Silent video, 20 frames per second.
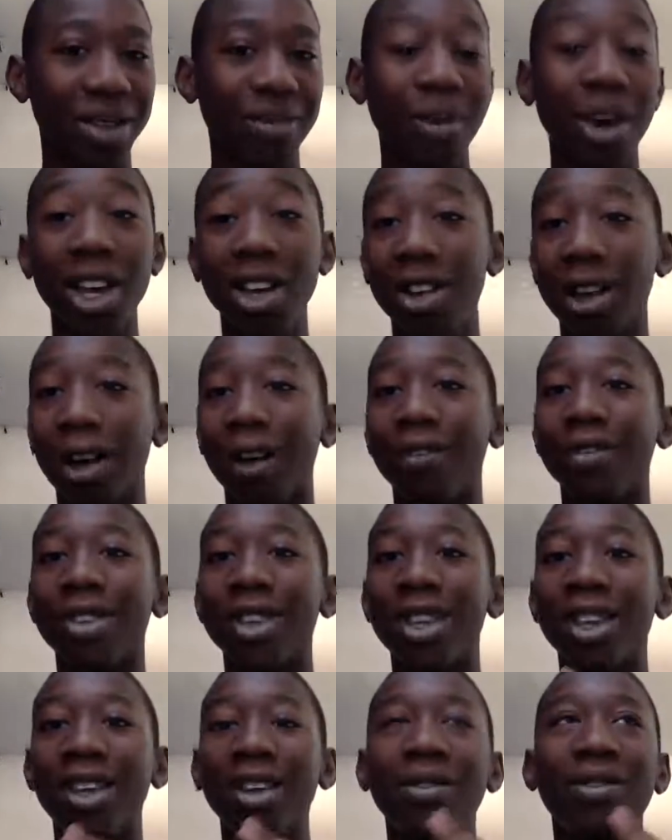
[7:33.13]
Minecraft,
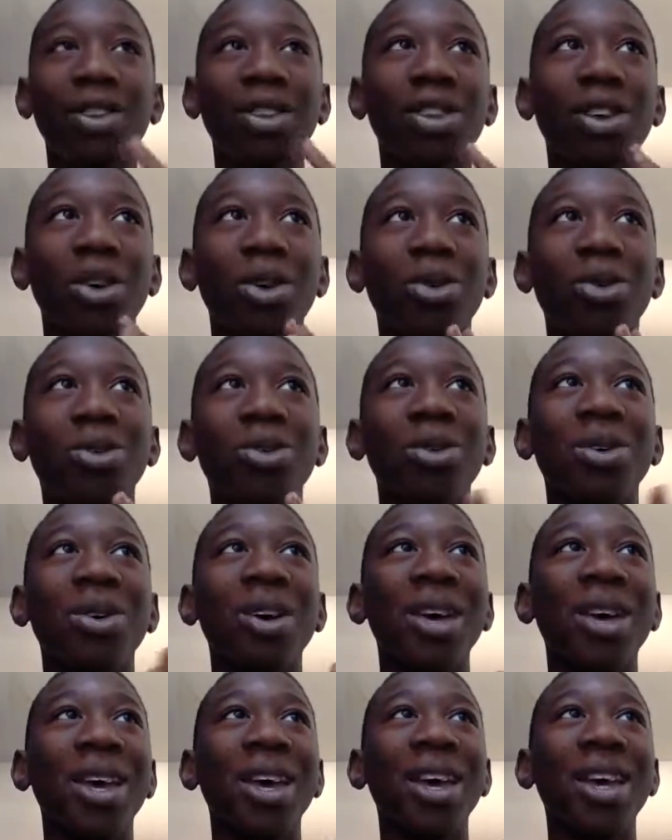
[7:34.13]
even though
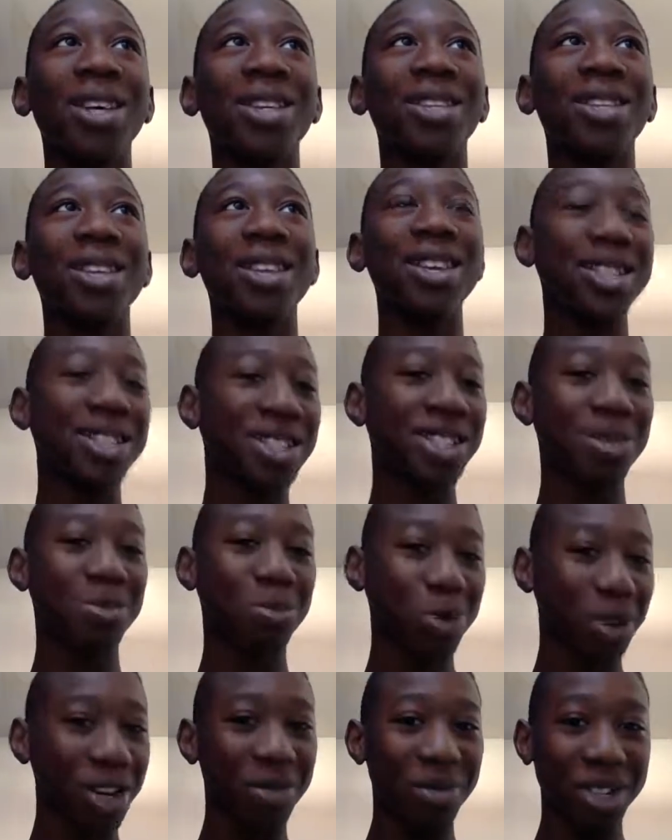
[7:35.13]
it is
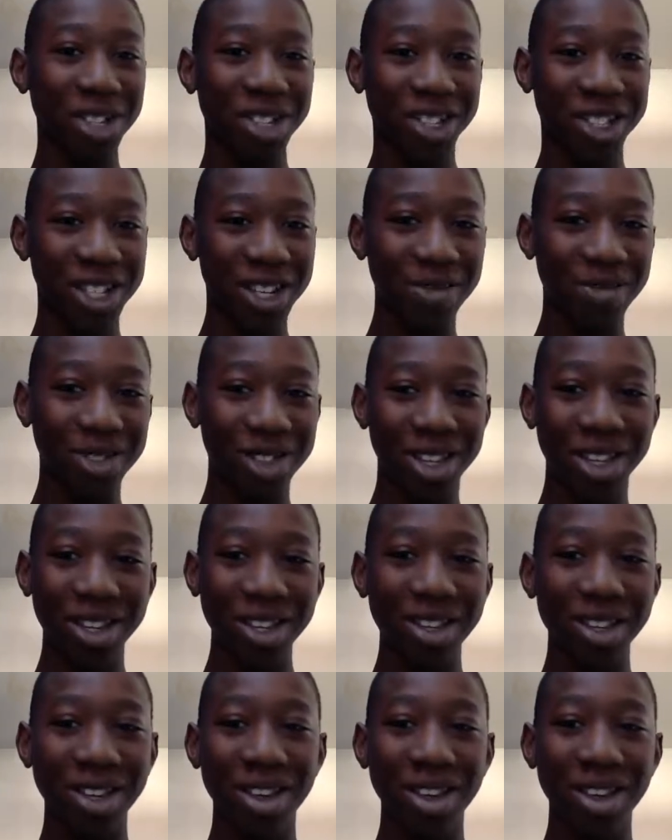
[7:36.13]
pretty much the same thing,